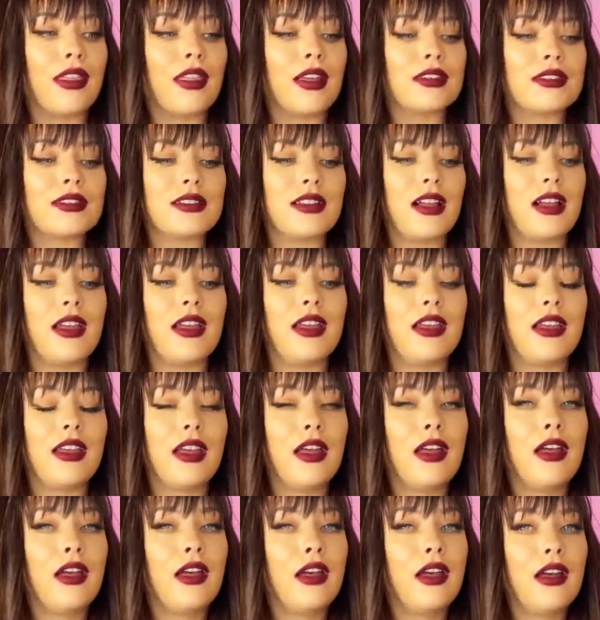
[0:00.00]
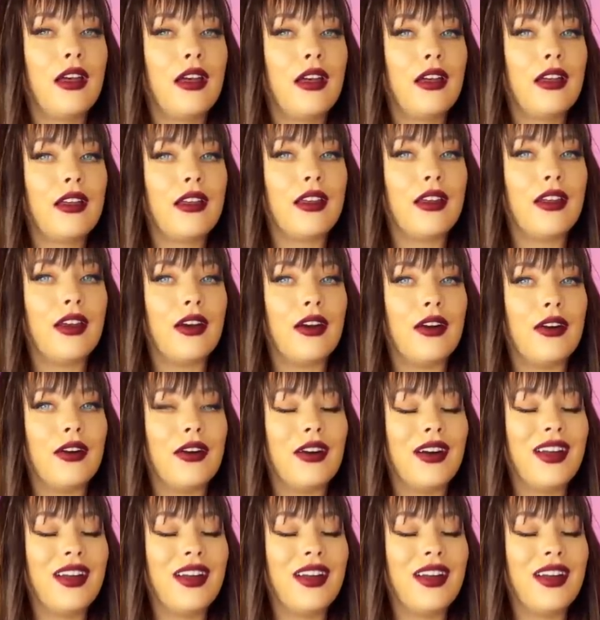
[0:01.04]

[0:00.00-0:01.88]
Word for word: that's like you know,